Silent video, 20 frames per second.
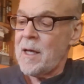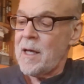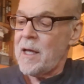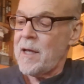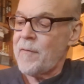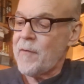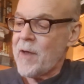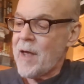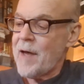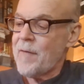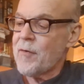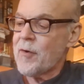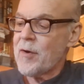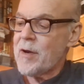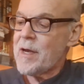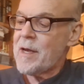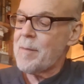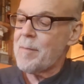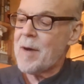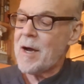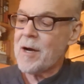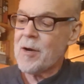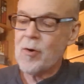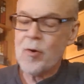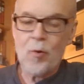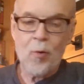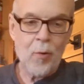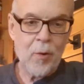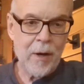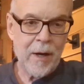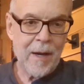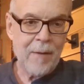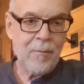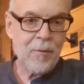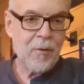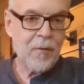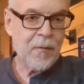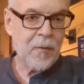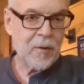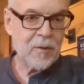If you have your E minor chord again
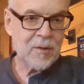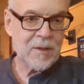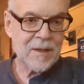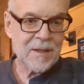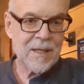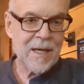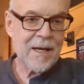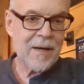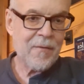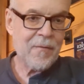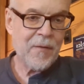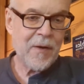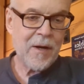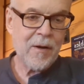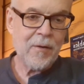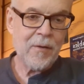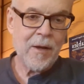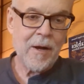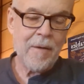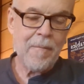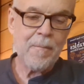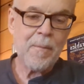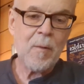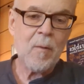with your first and second finger there,